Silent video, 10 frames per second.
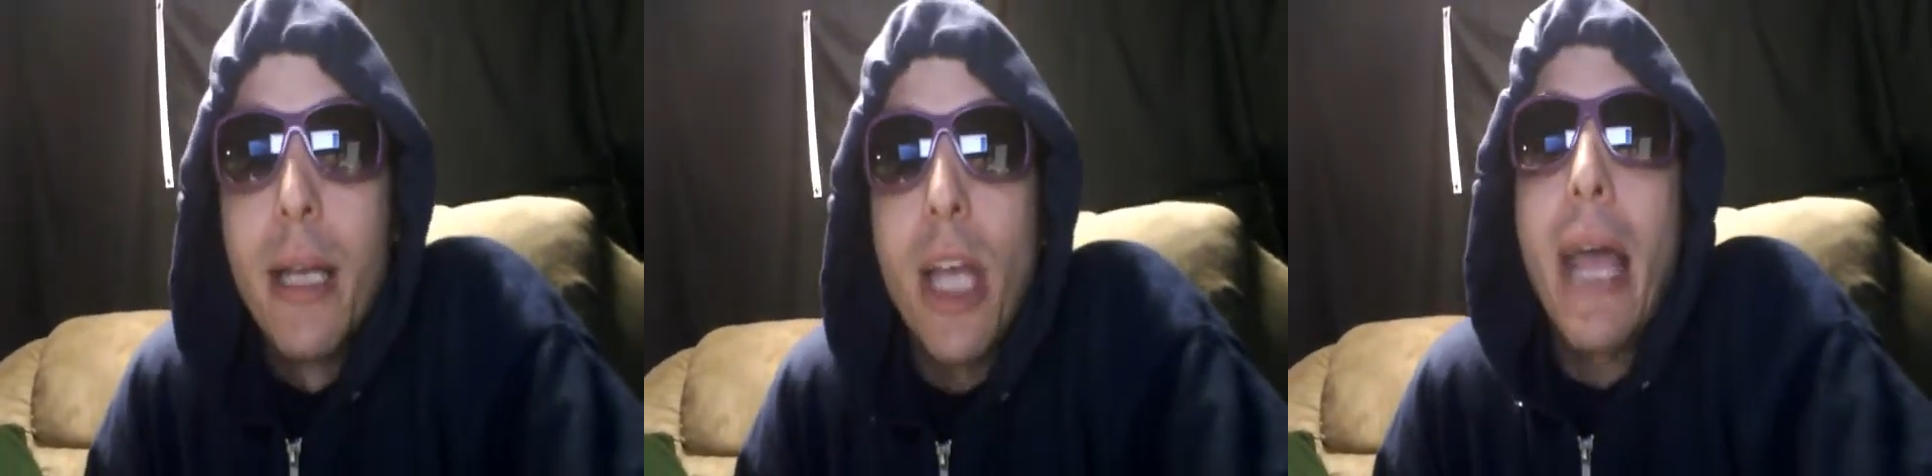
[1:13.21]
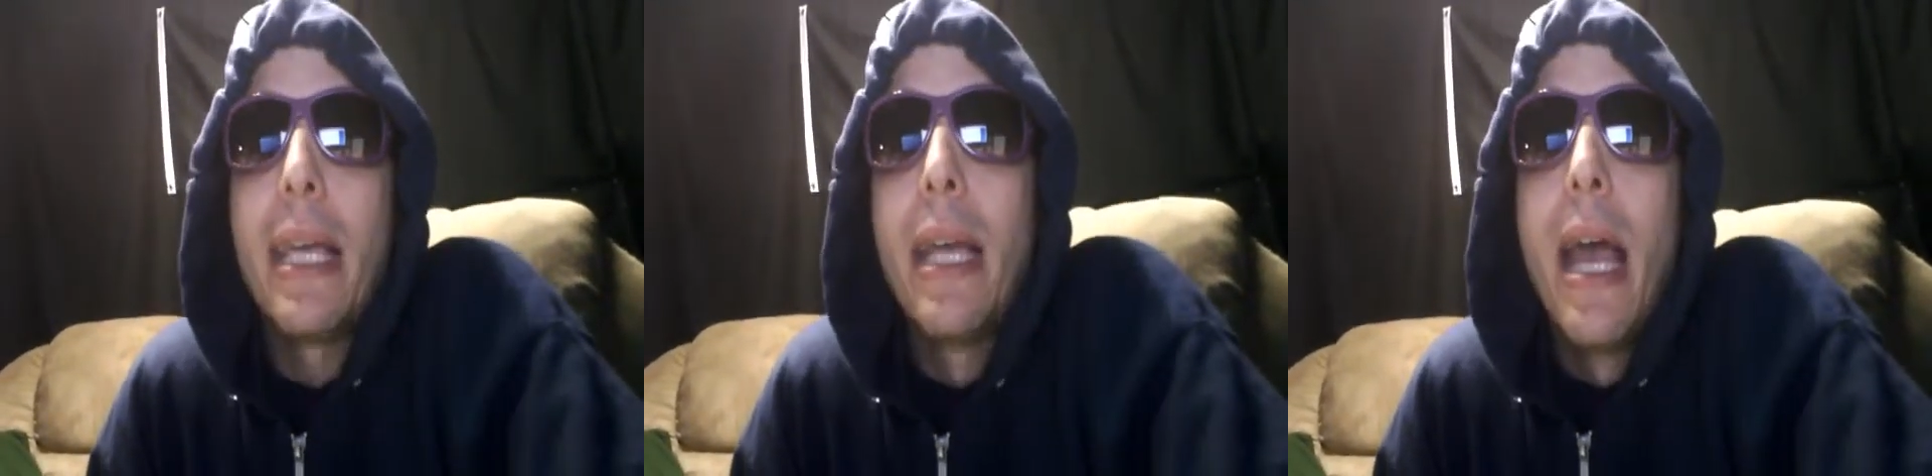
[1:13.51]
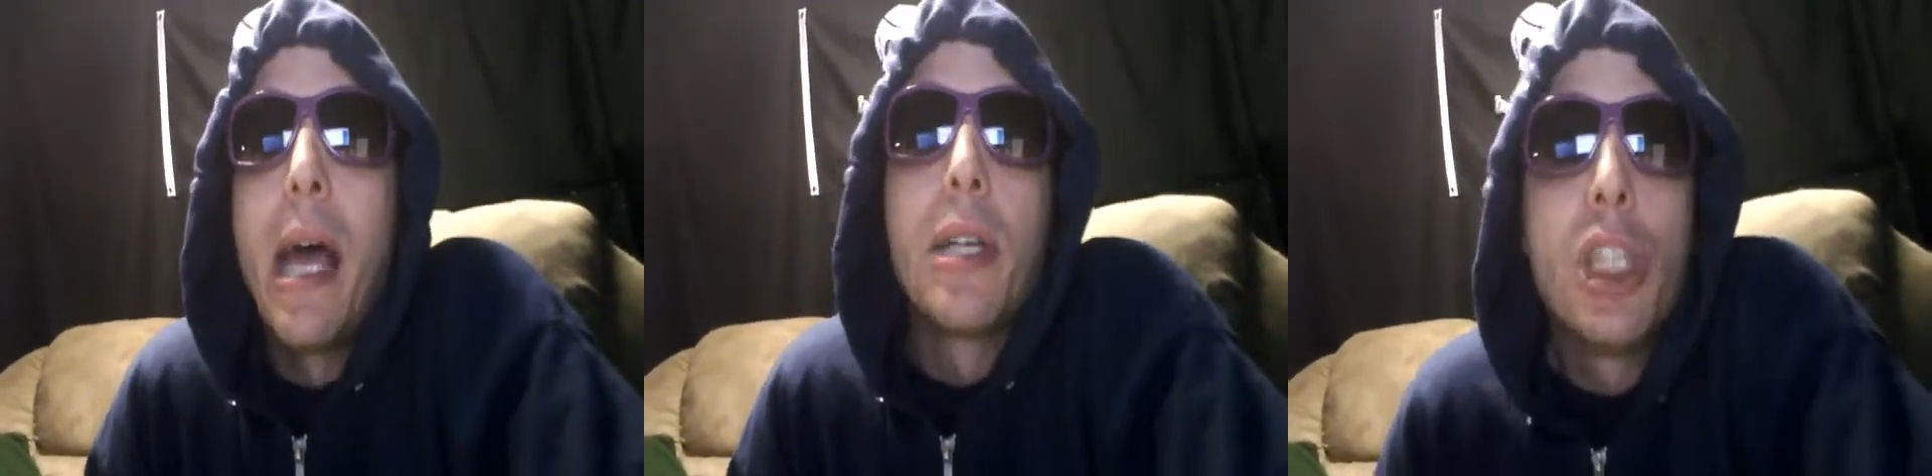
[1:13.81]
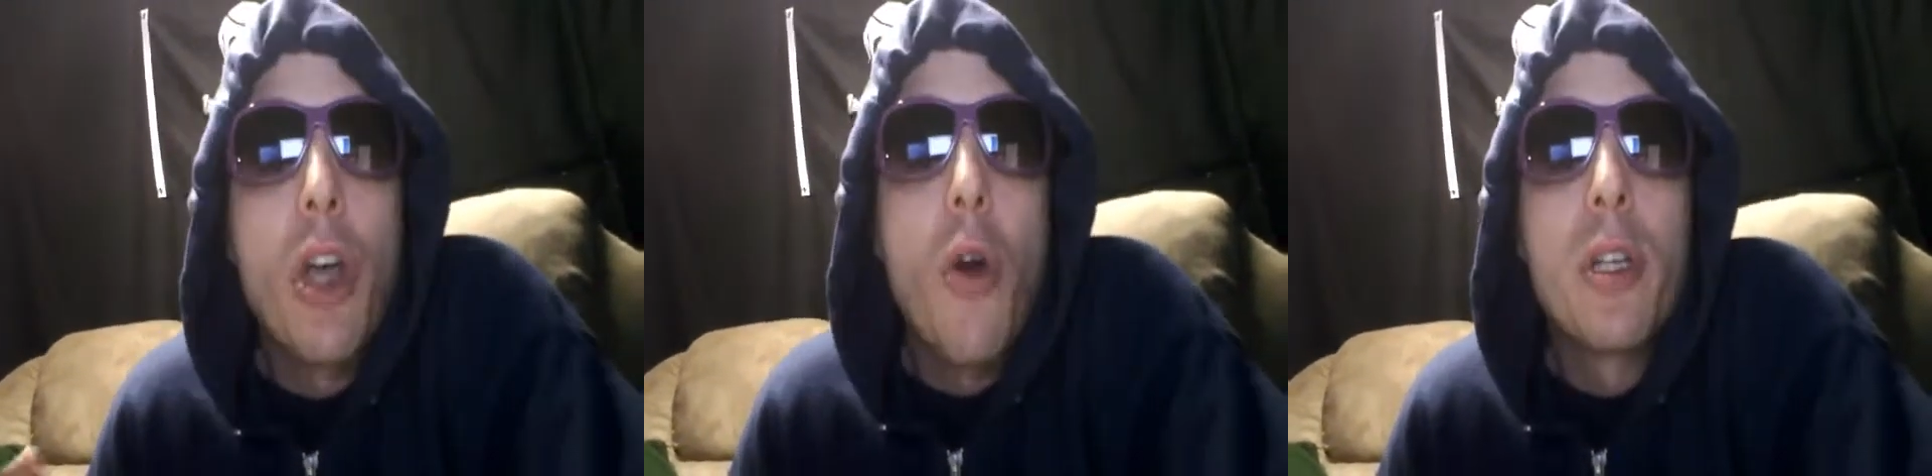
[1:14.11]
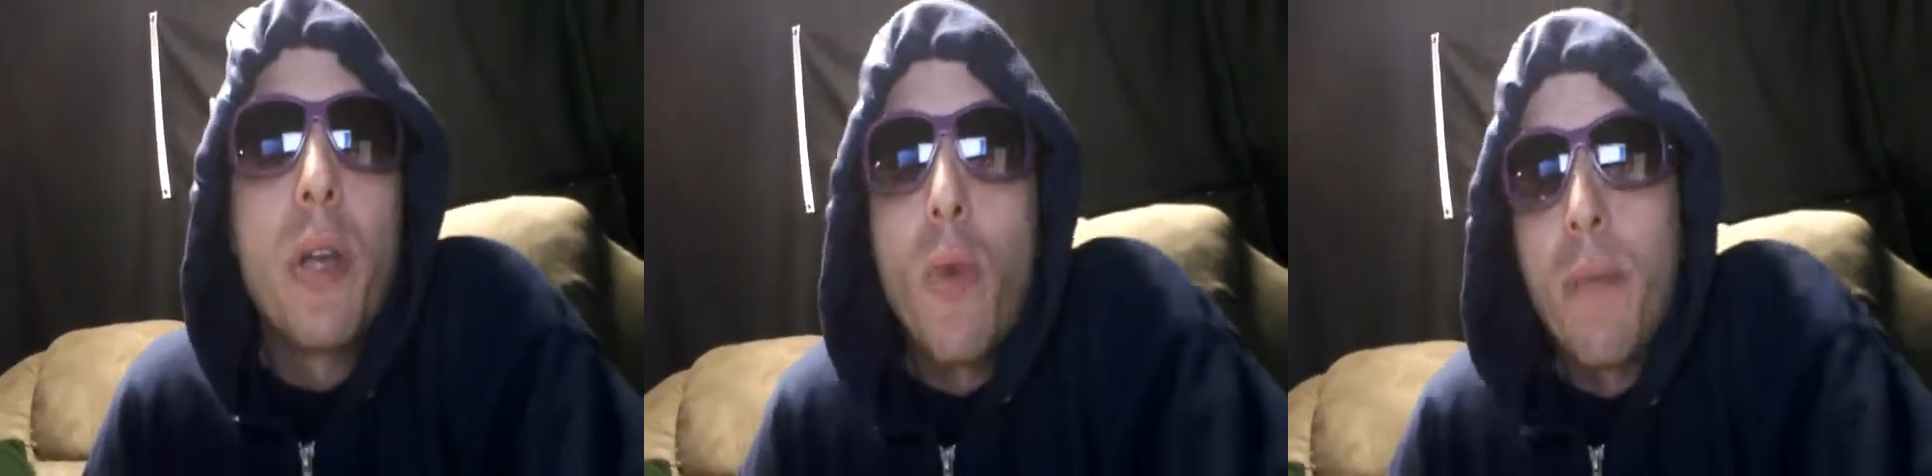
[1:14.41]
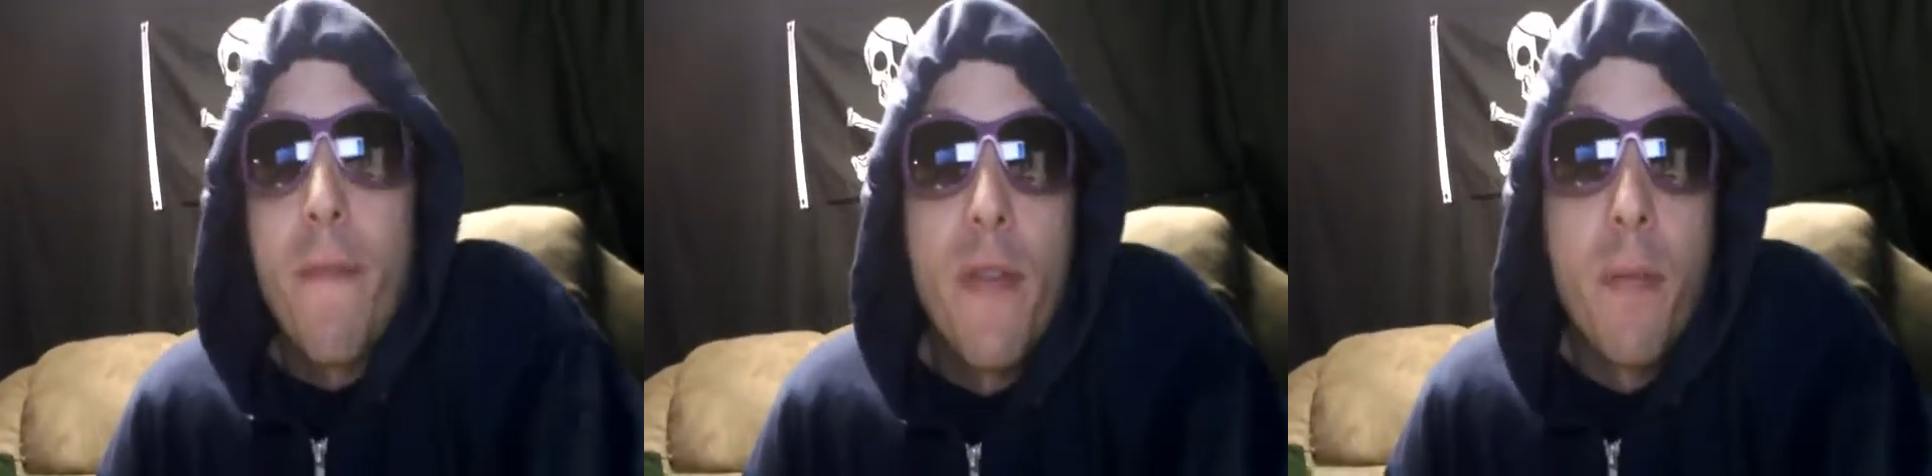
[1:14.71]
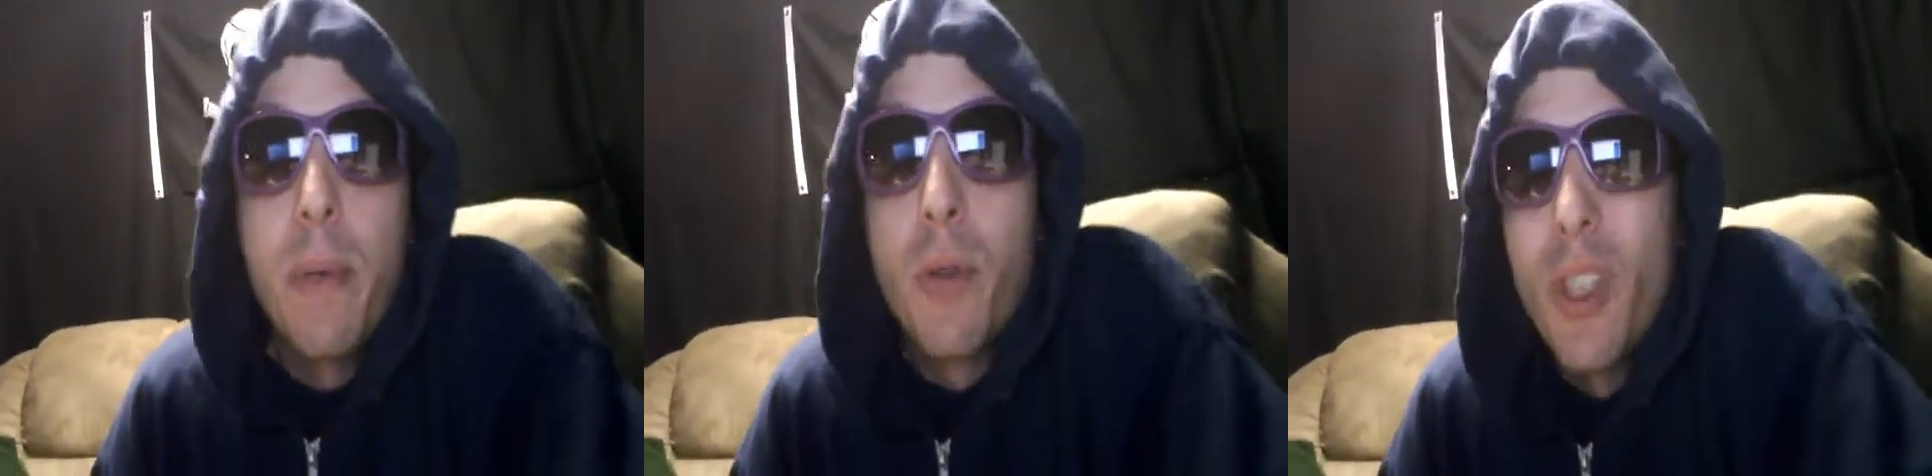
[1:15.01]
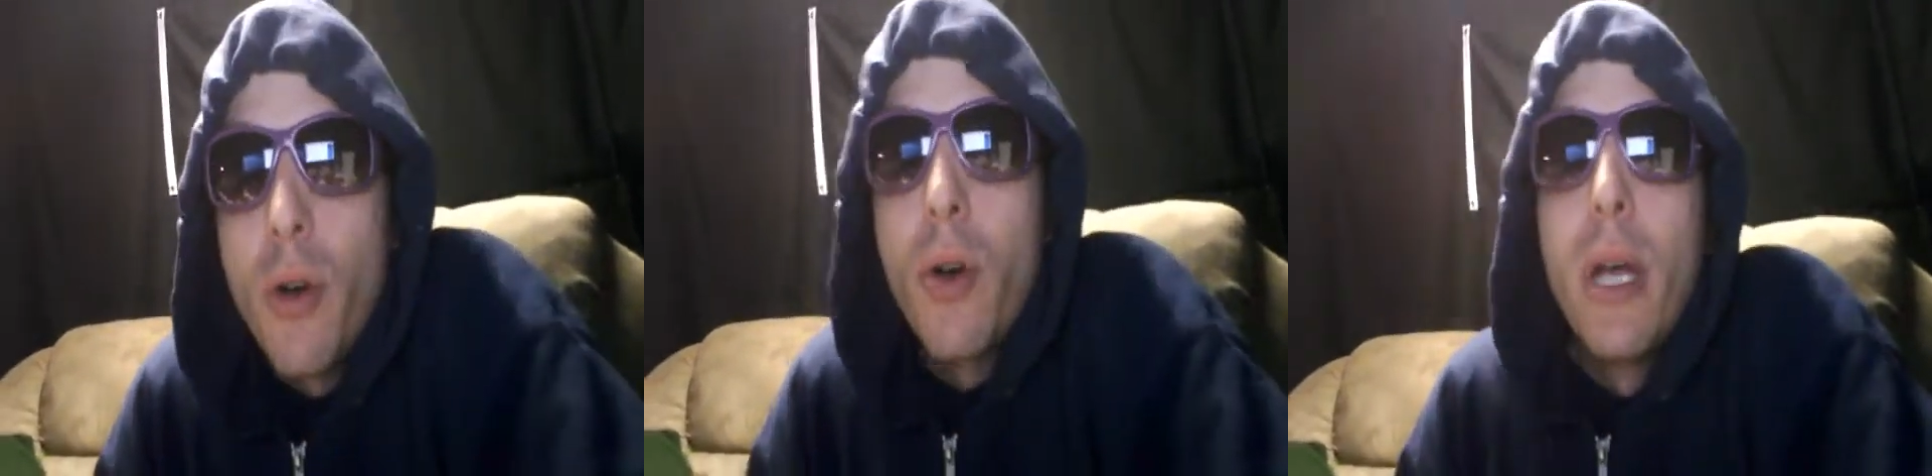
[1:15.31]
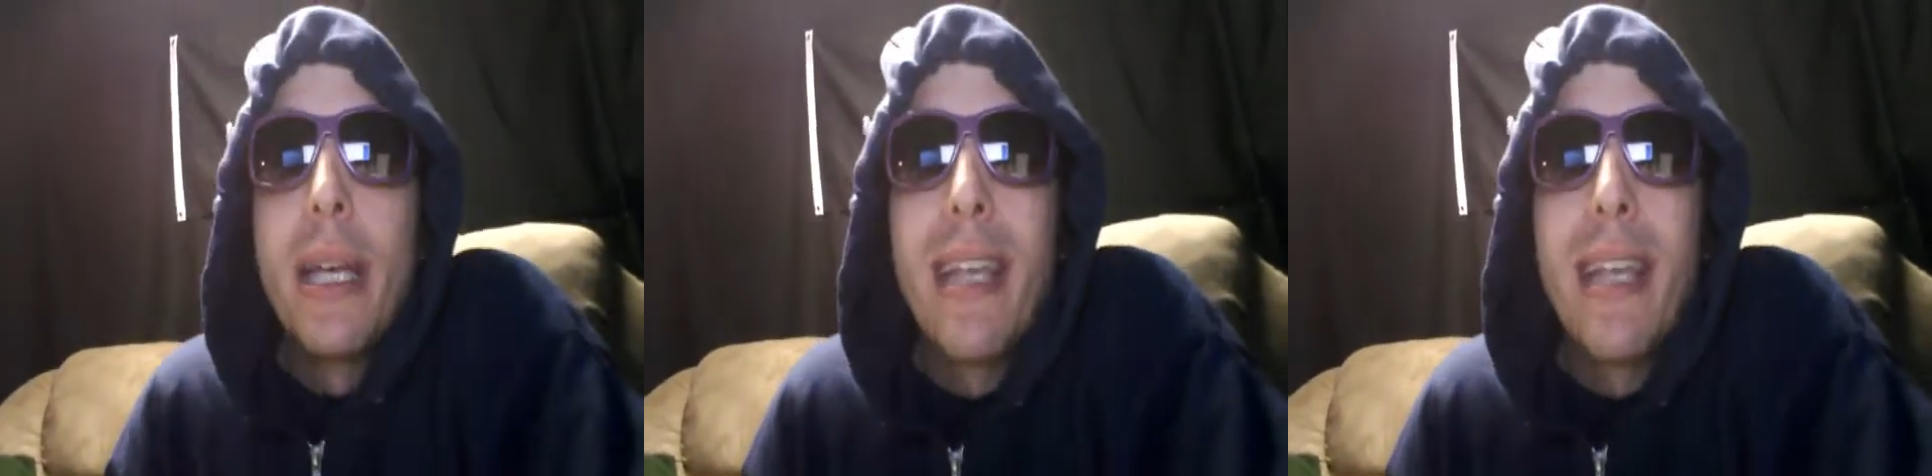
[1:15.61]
Jackie, she's always been one of my favorite people, you know?